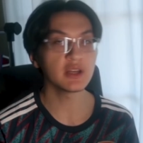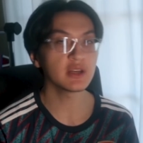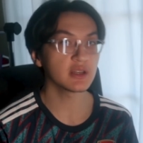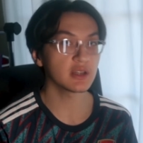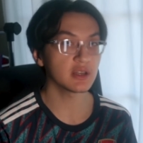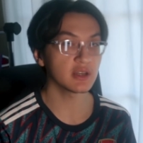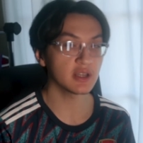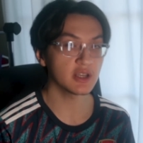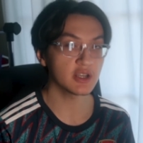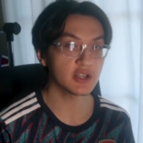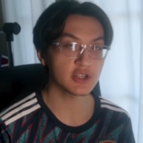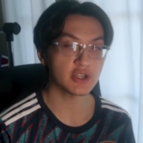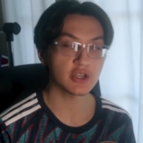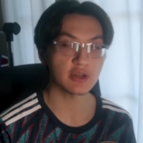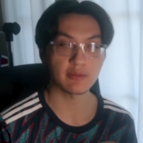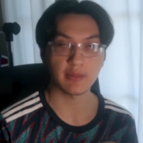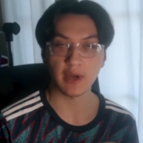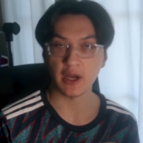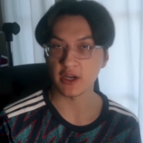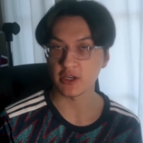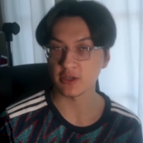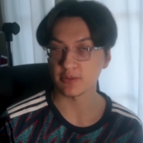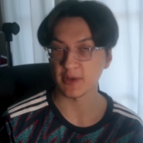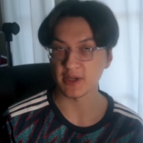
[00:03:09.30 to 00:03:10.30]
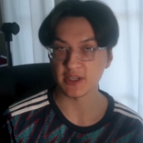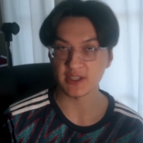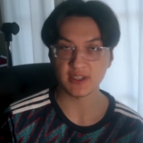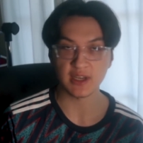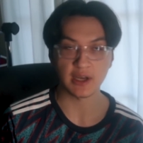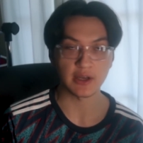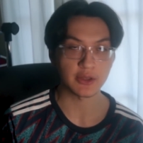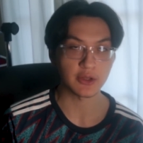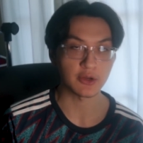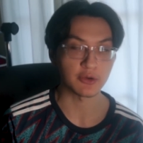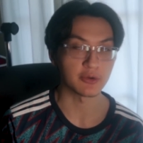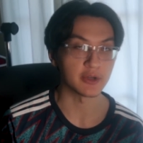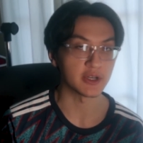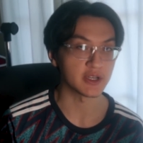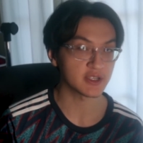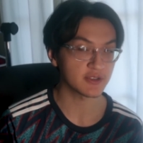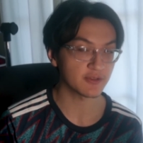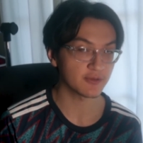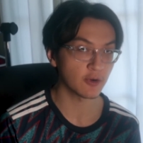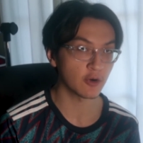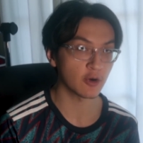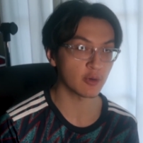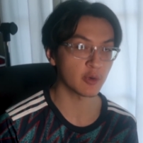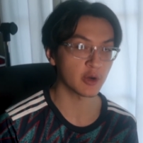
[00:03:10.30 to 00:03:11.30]
Indonesia, managed by South Korea's
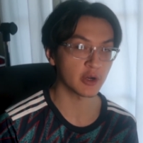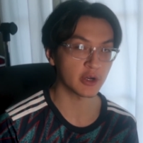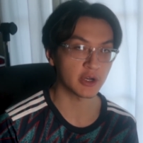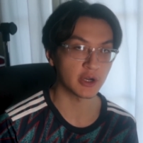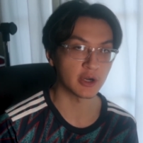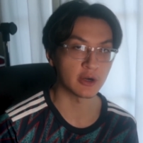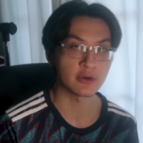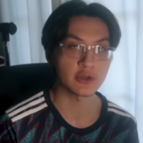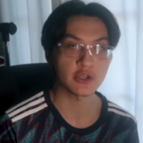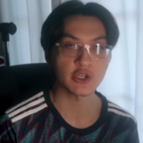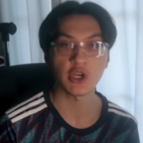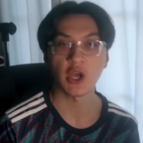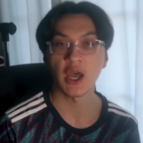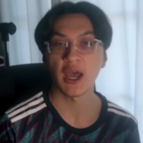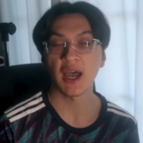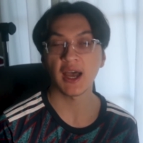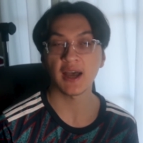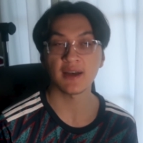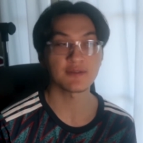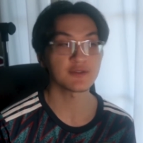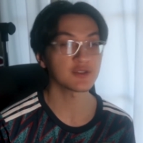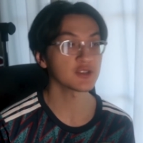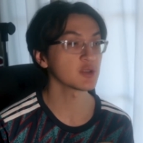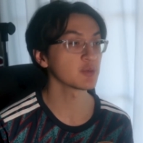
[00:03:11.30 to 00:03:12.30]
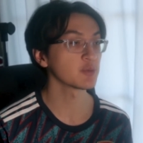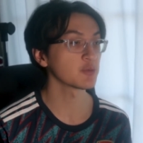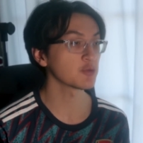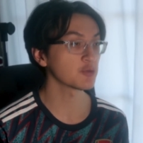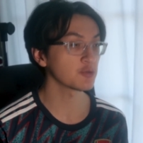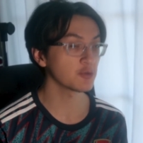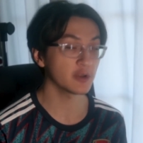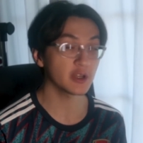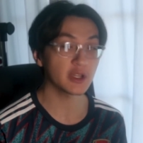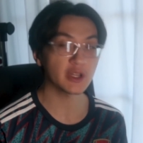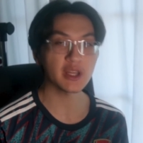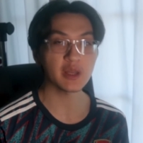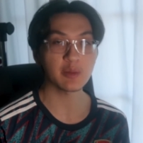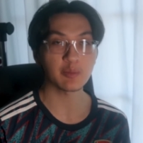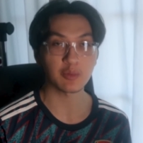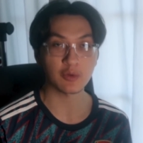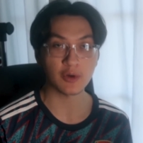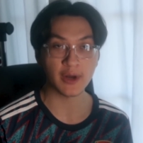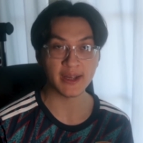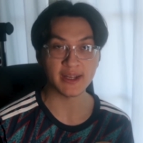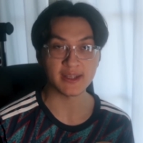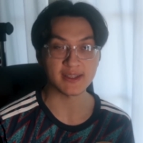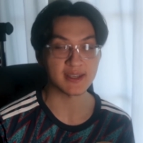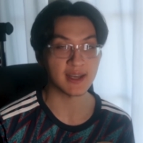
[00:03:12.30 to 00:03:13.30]
former coach, have some really
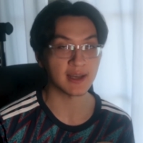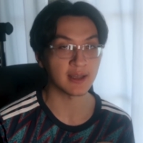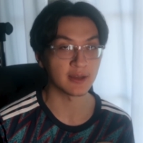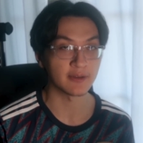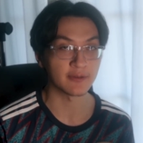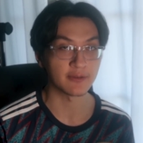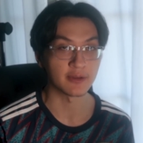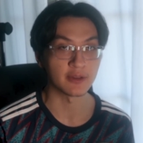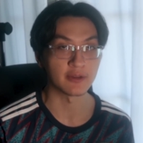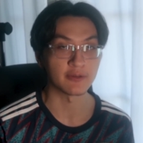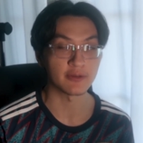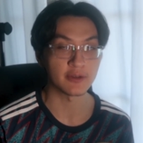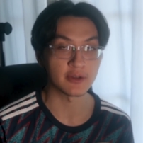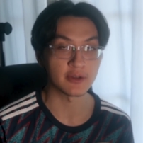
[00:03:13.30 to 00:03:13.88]
bright talent for the